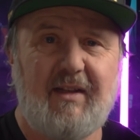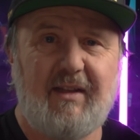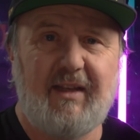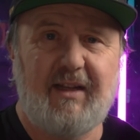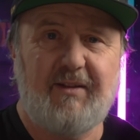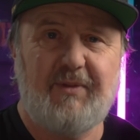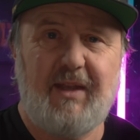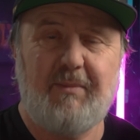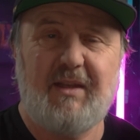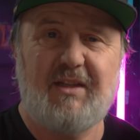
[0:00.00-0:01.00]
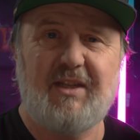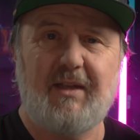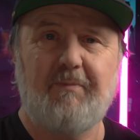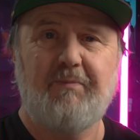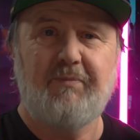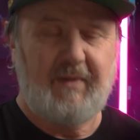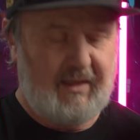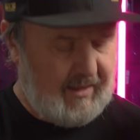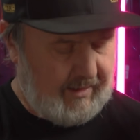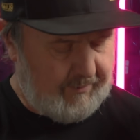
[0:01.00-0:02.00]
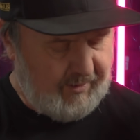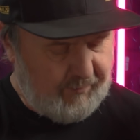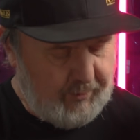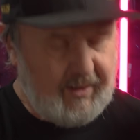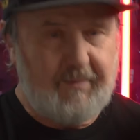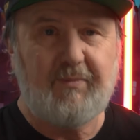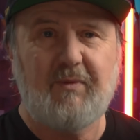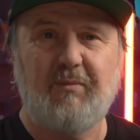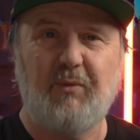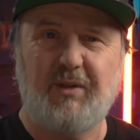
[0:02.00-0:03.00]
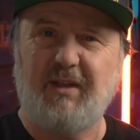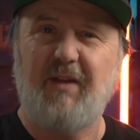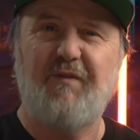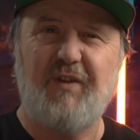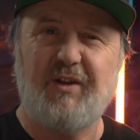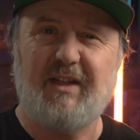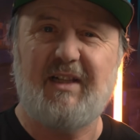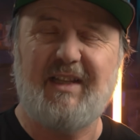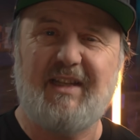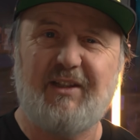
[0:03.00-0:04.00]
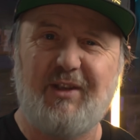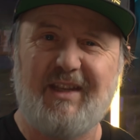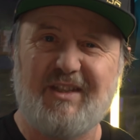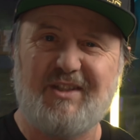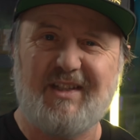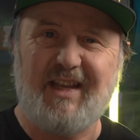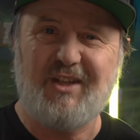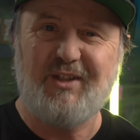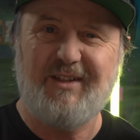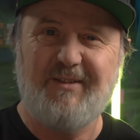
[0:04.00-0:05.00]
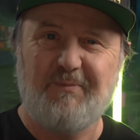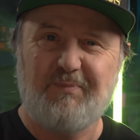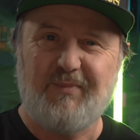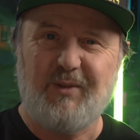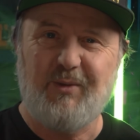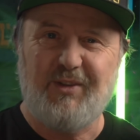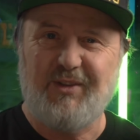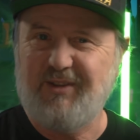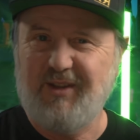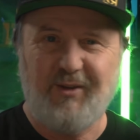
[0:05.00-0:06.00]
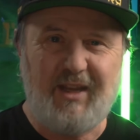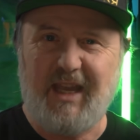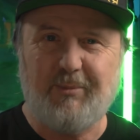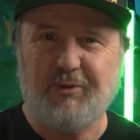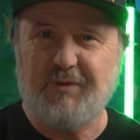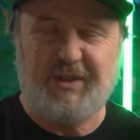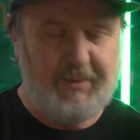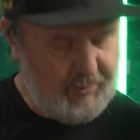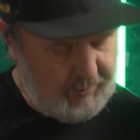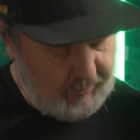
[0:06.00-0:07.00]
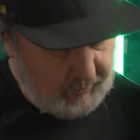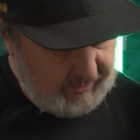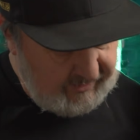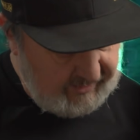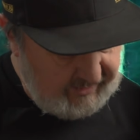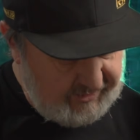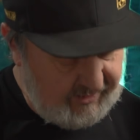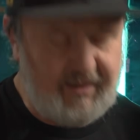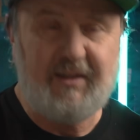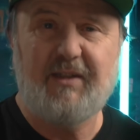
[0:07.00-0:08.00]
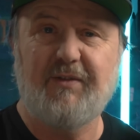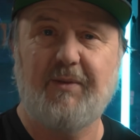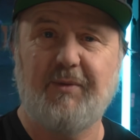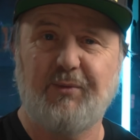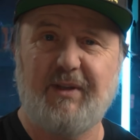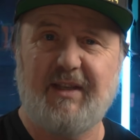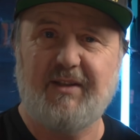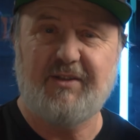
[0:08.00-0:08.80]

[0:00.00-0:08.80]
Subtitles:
Now, that means that if we want a very clean looking installation with no cables visible, we can enter from the rear.